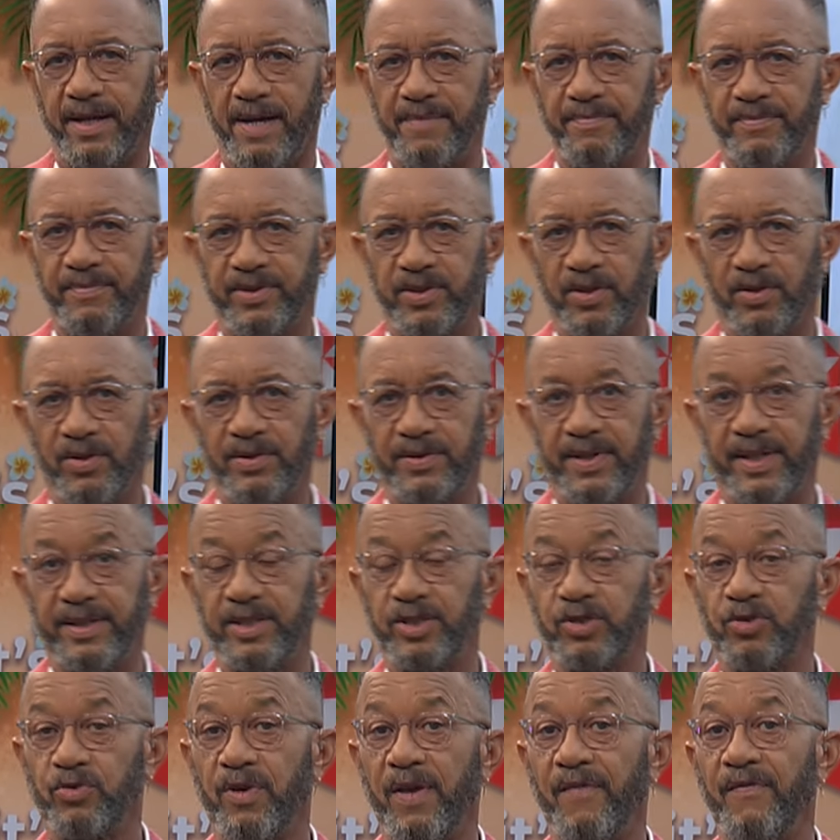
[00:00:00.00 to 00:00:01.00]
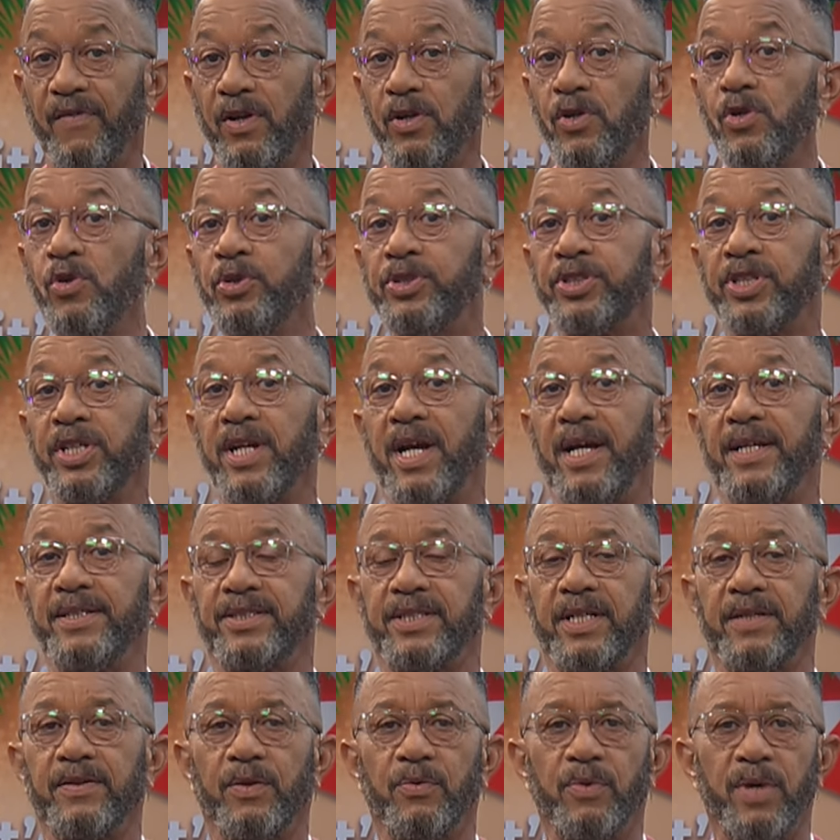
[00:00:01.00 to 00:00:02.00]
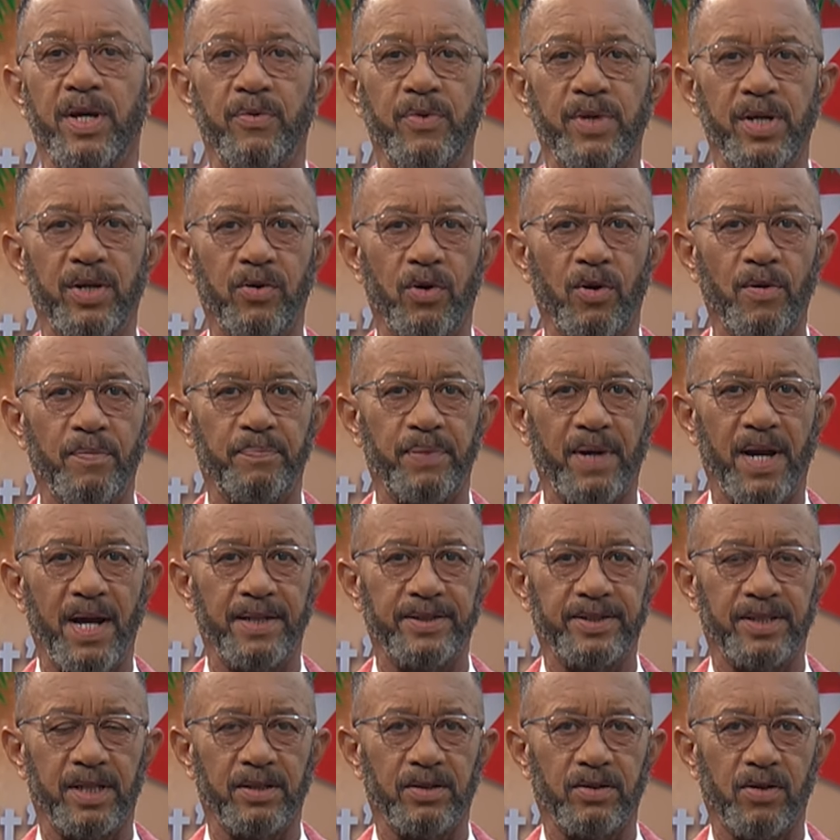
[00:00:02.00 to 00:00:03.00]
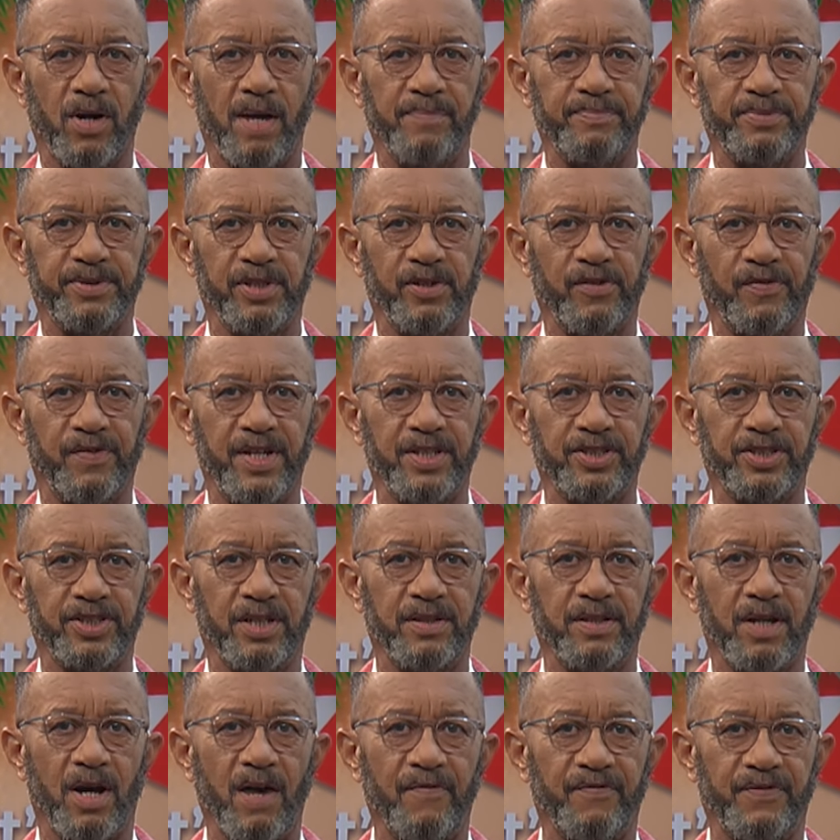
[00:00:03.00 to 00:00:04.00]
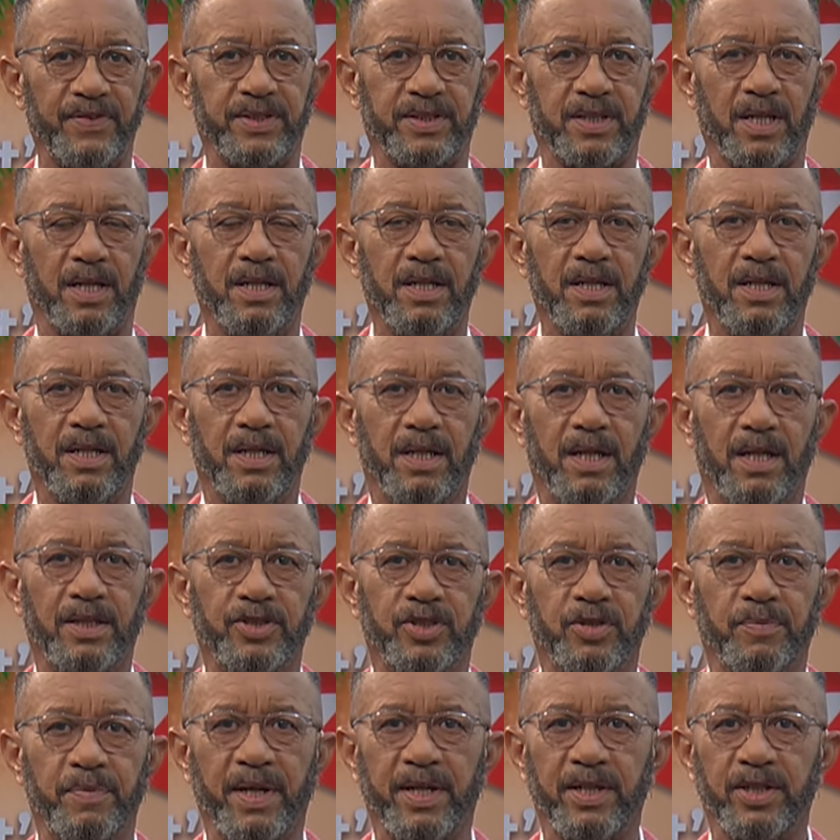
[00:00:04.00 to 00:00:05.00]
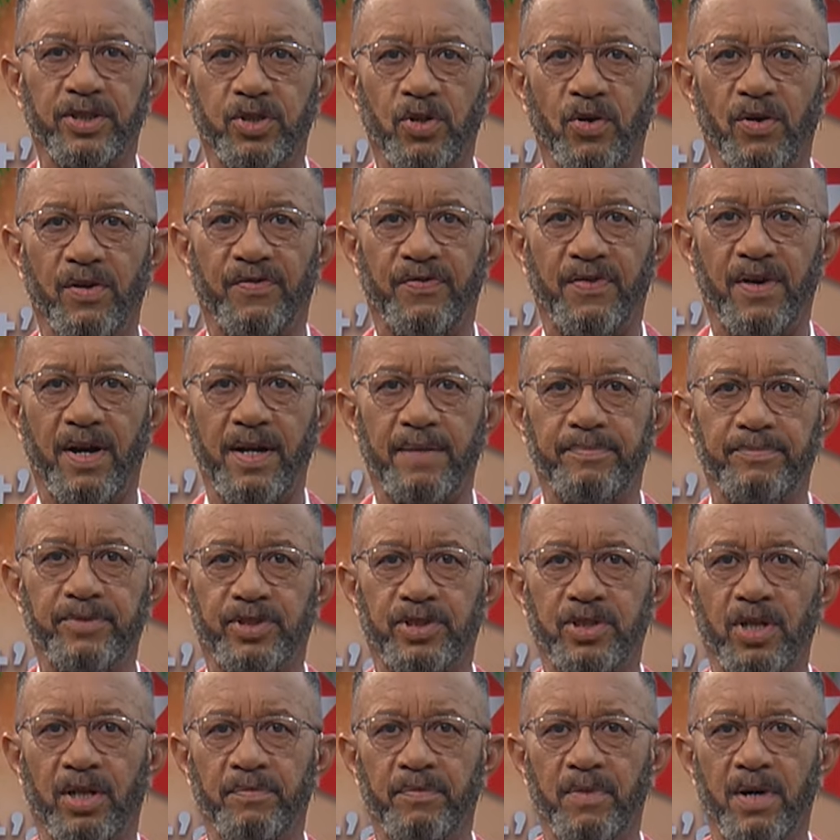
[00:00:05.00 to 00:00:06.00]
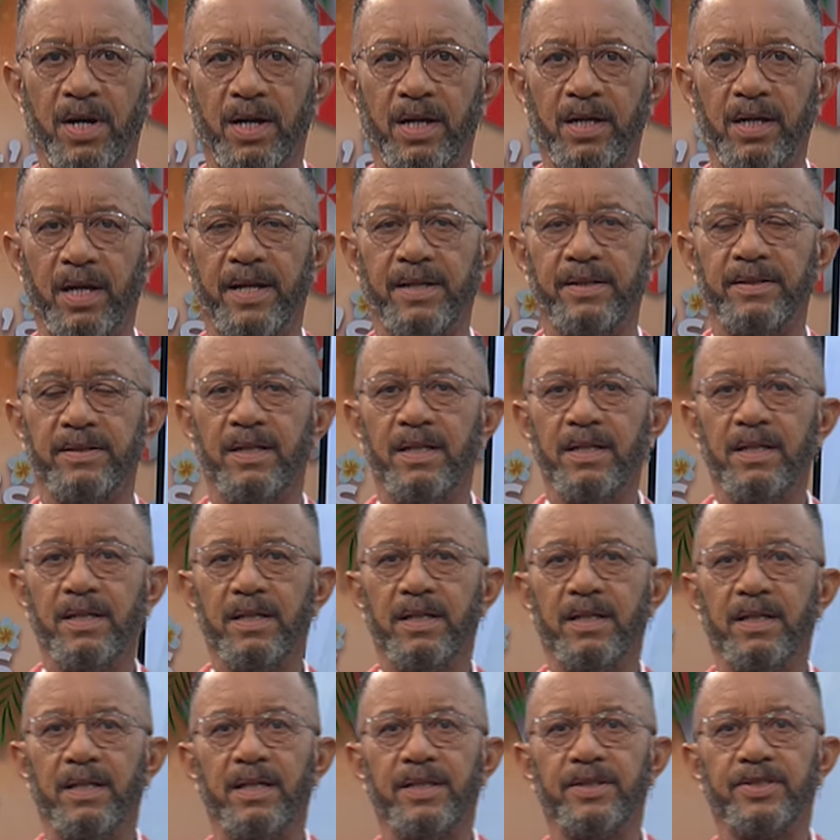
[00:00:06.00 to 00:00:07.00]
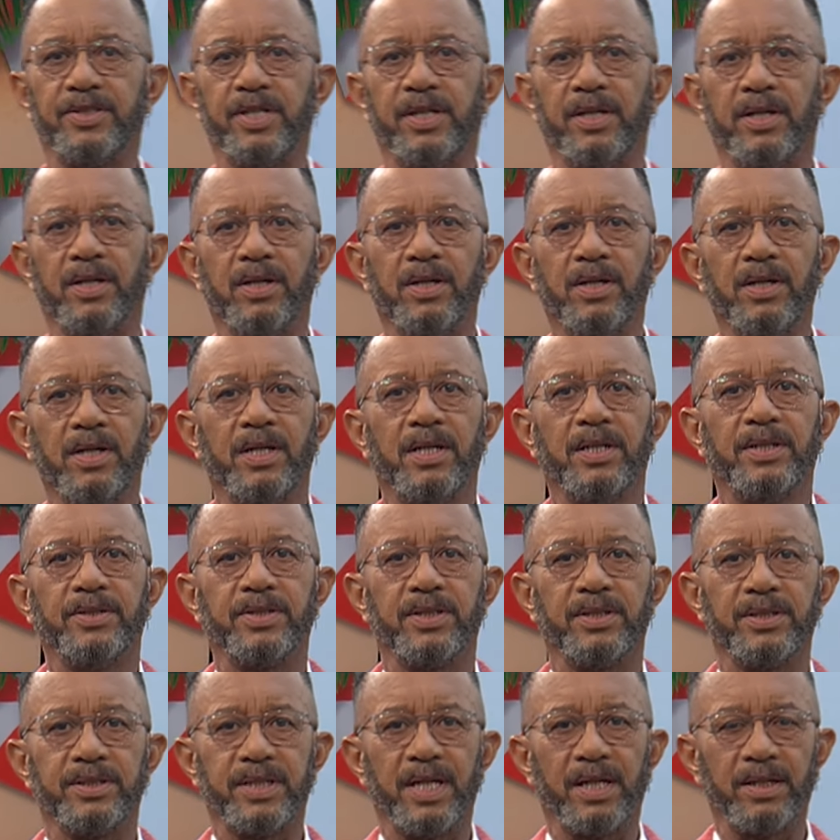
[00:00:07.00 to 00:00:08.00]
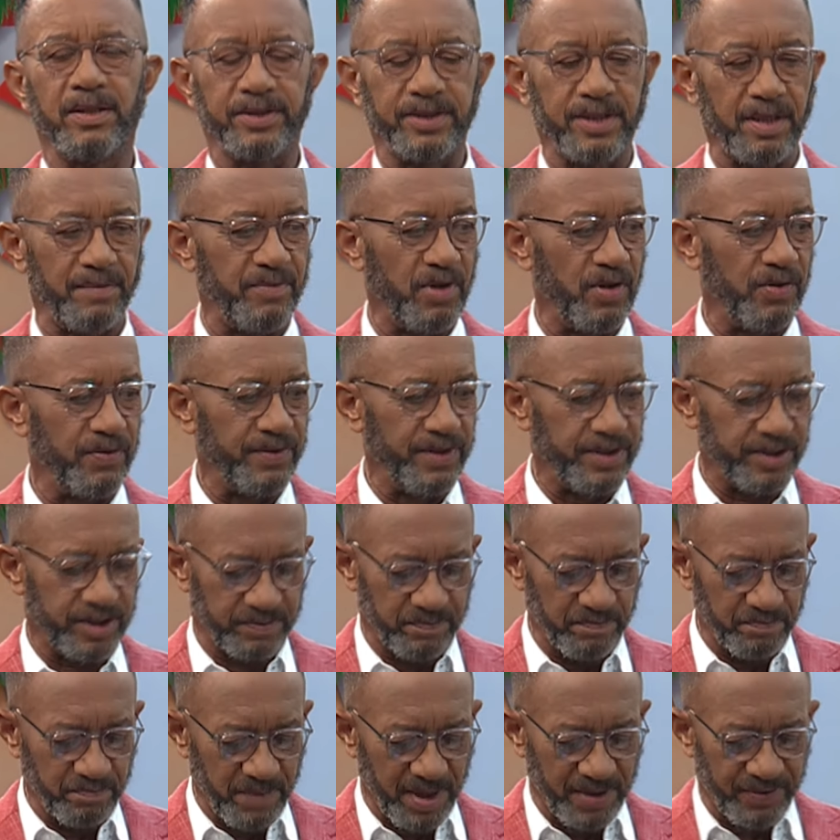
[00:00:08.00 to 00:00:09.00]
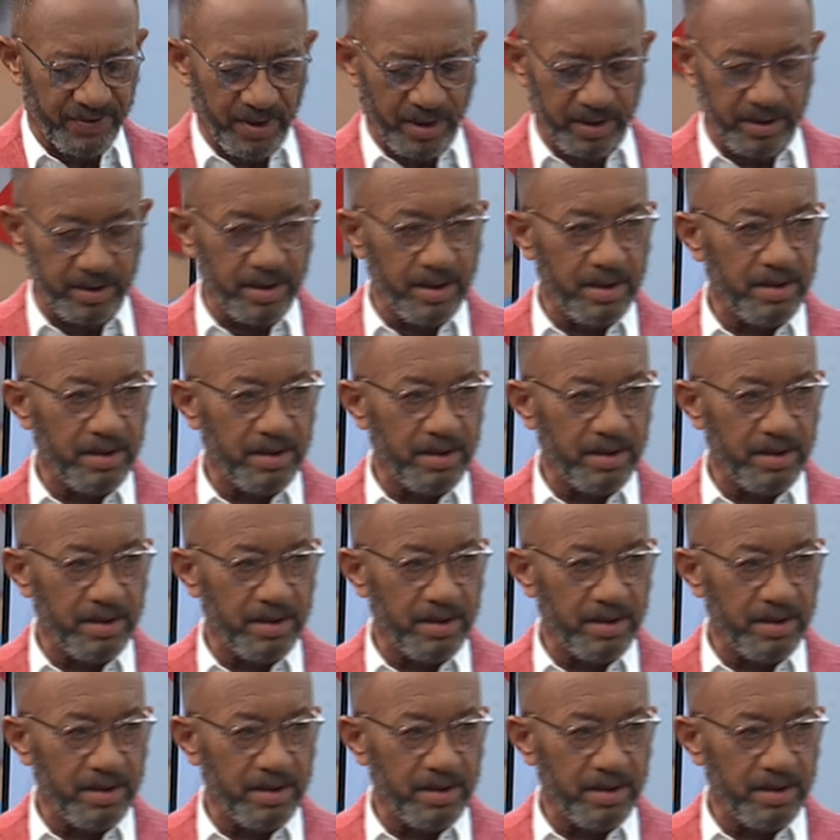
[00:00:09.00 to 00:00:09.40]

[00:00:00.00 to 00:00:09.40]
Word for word: I'm told, that is revolutionizing the way we grow plants and crops. Innovation Officer at Jamaica Tower Farms, John-Mark Clayton, is here to tell us about this method.